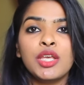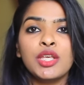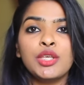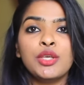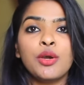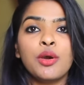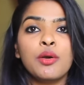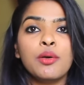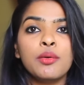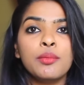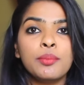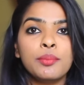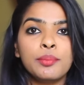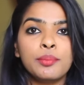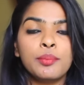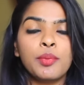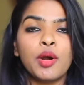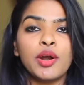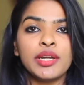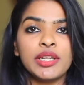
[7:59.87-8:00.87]
your
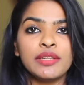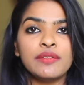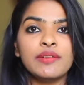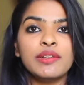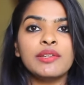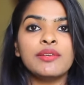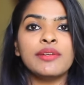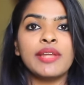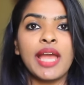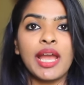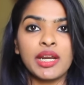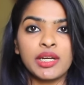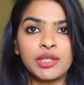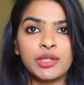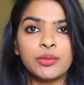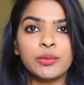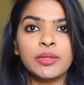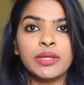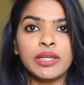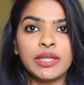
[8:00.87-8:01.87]
body will
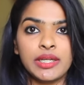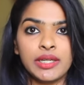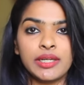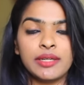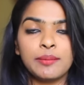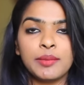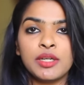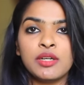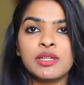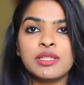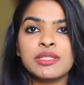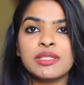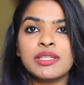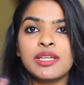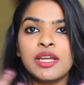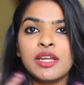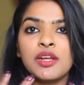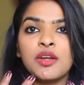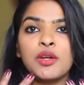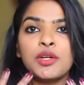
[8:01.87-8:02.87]
react to it because
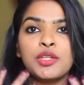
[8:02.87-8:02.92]
they are